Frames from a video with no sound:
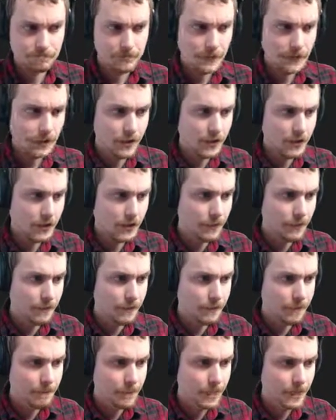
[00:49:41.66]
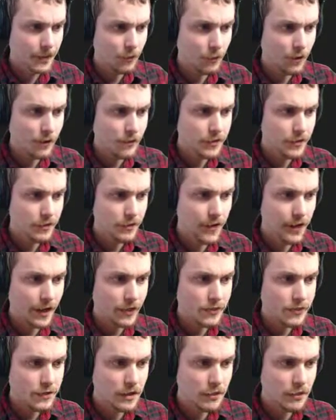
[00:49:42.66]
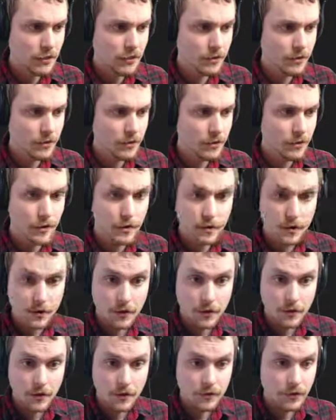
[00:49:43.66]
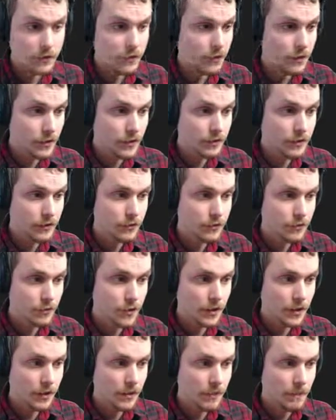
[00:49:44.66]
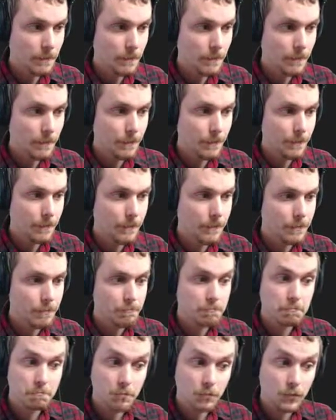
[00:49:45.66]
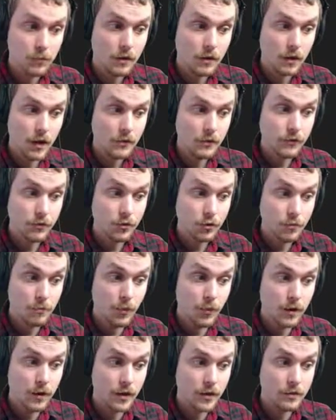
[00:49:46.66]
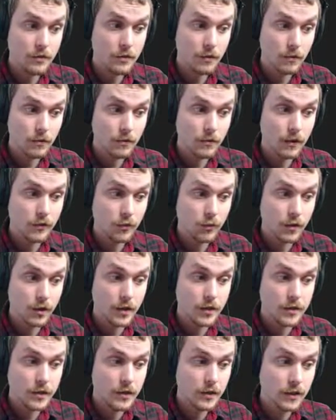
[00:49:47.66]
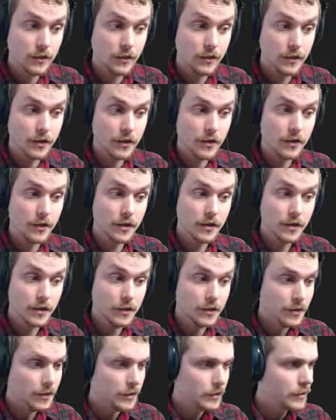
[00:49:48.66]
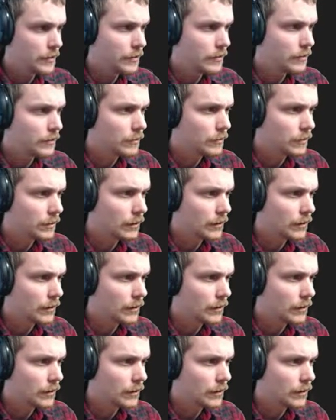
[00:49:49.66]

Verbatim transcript: I don't know. Right instead of hash table, since it needs a string. That's a good point because that's what I did in the, or